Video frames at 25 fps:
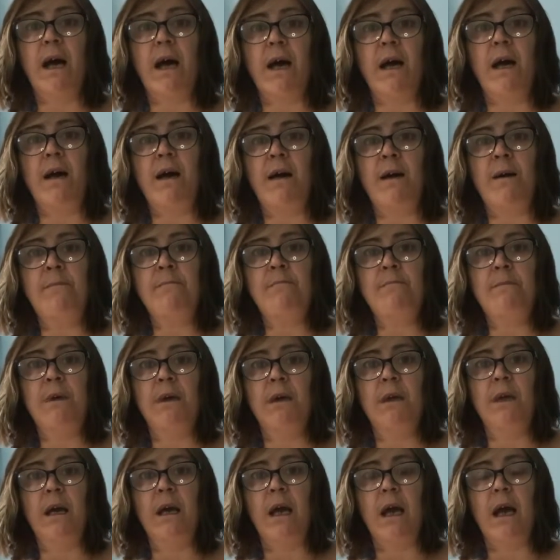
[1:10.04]

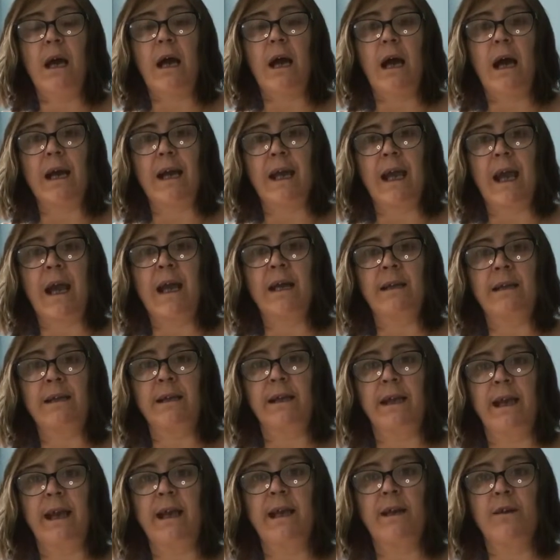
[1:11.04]
I
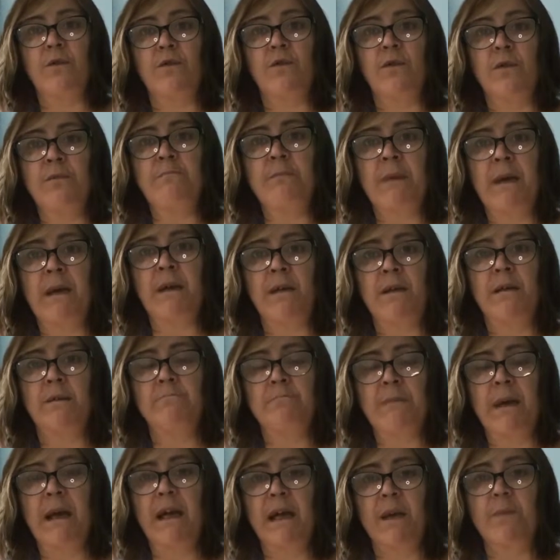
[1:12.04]
can't get it on my
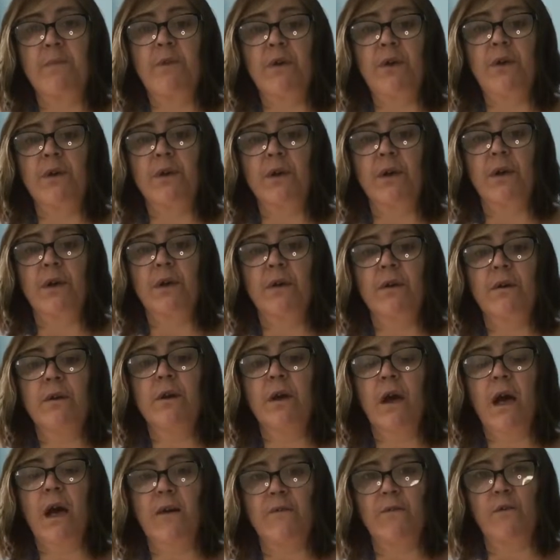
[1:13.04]
MacBook.
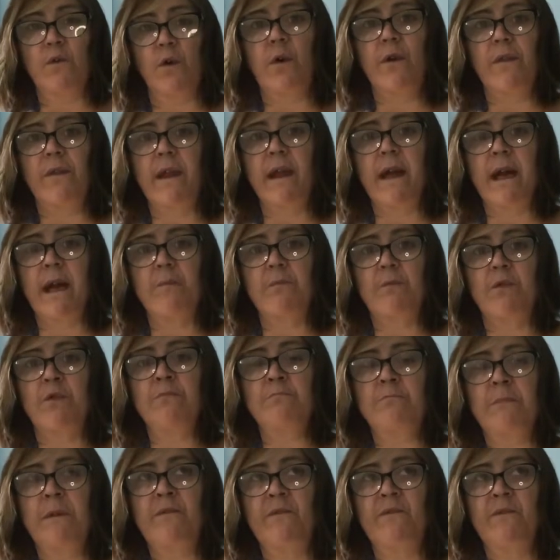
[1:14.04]
I've got the app
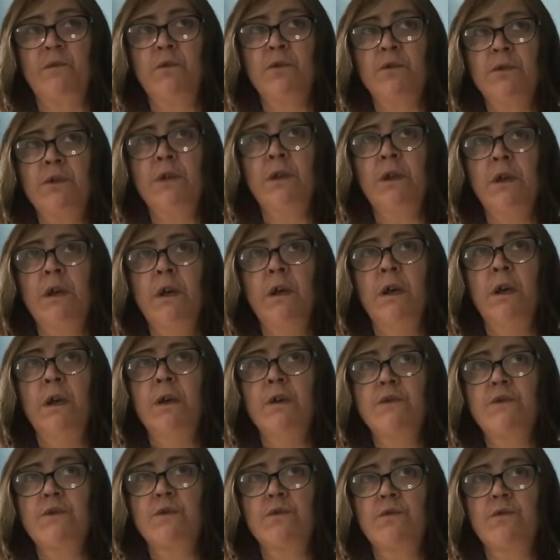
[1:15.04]
on my phone,
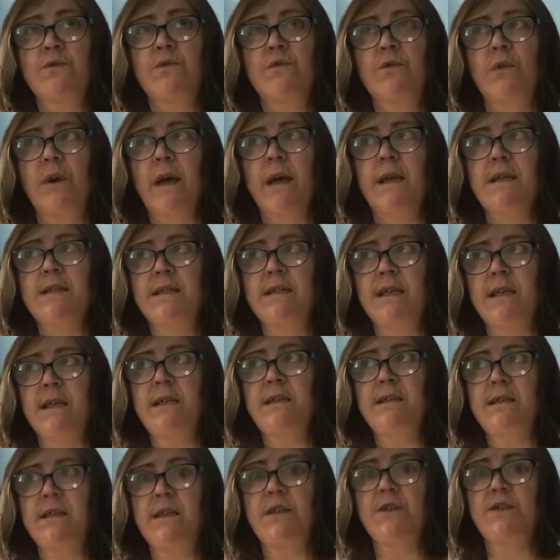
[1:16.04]
so it's
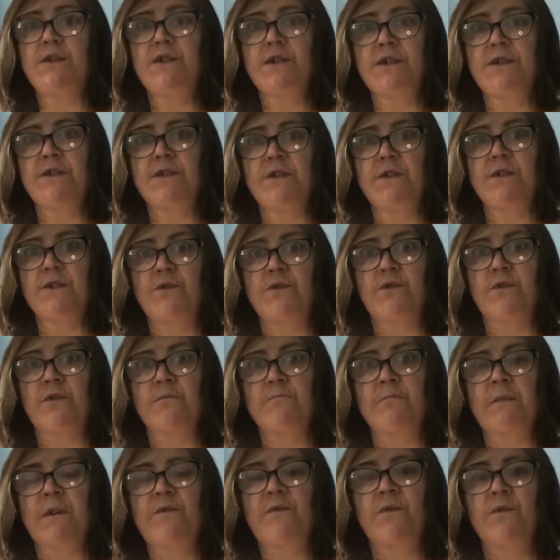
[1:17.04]
easier just to do it
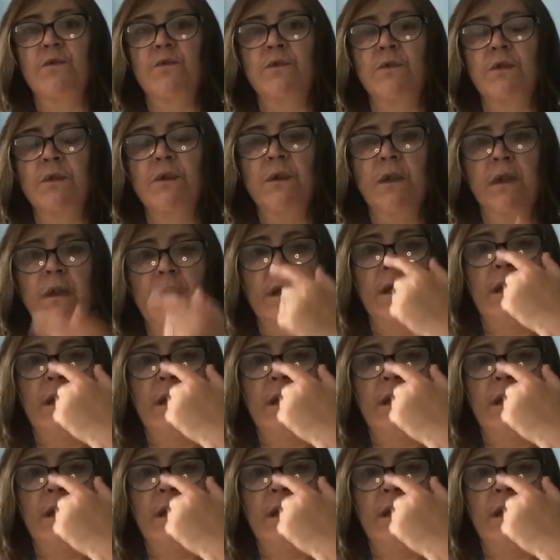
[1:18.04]
on my phone